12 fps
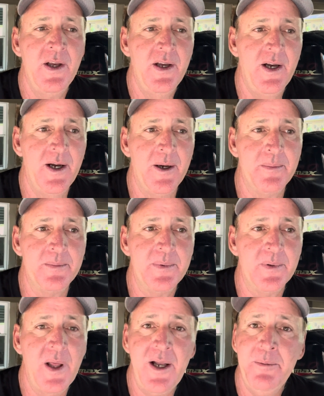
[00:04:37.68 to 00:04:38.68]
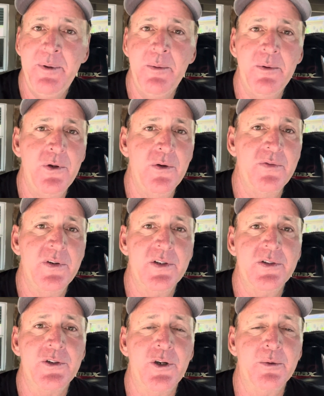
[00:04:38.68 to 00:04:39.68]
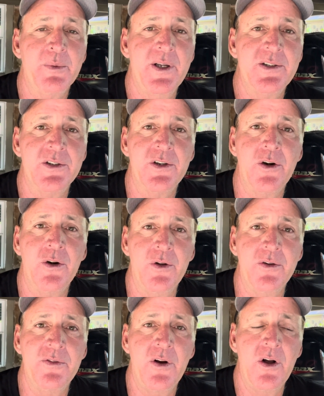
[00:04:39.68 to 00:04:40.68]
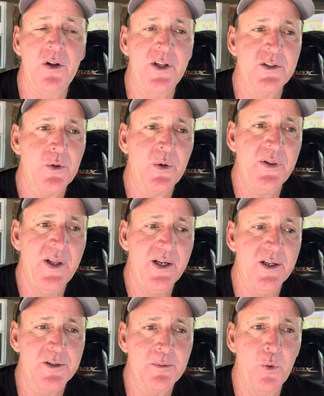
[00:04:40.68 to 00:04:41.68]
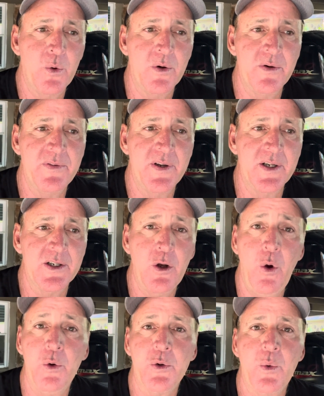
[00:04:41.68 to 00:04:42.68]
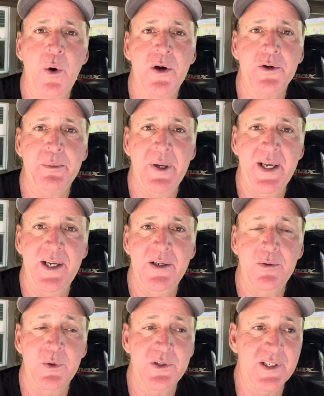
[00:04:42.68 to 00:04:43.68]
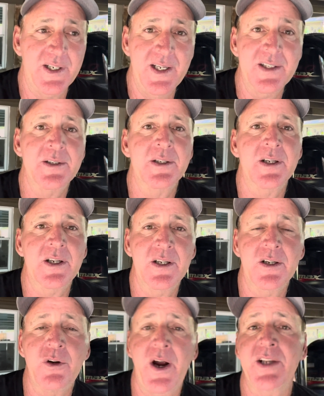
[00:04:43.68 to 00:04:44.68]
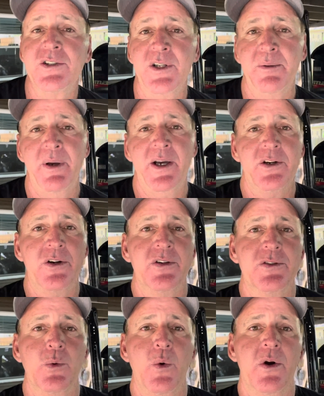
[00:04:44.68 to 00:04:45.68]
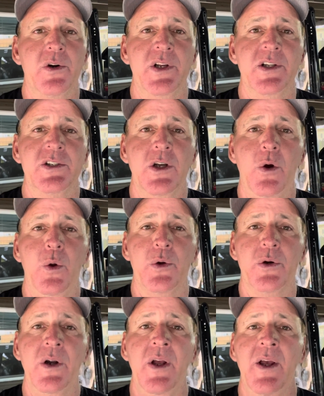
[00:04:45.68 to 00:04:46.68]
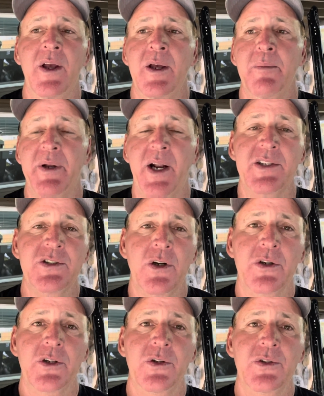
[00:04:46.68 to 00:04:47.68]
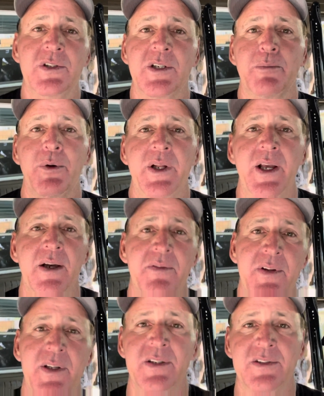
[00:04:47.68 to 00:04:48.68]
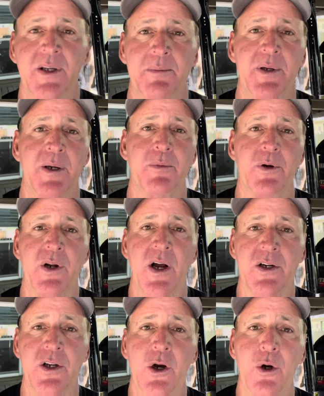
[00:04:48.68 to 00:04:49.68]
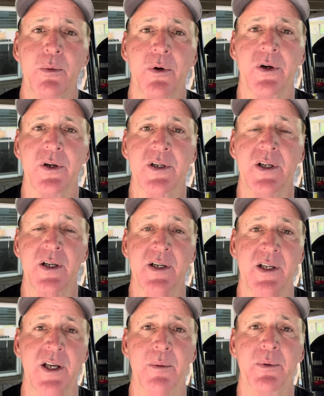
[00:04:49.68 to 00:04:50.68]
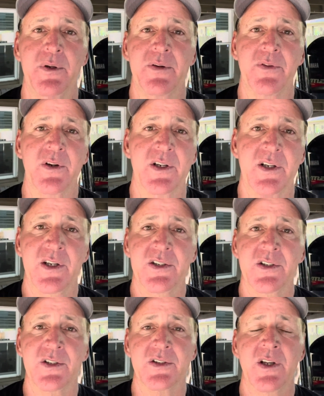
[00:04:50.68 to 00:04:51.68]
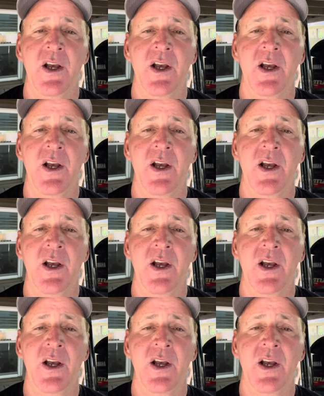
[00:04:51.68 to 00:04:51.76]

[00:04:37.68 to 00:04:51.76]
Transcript: A lot of people don't fish jerkbaits in the early fall. They sort of think it's more of a colder water bait, which it gets gradually better as the water gets colder. But I start using it pretty heavily in September and October in a couple different conditions.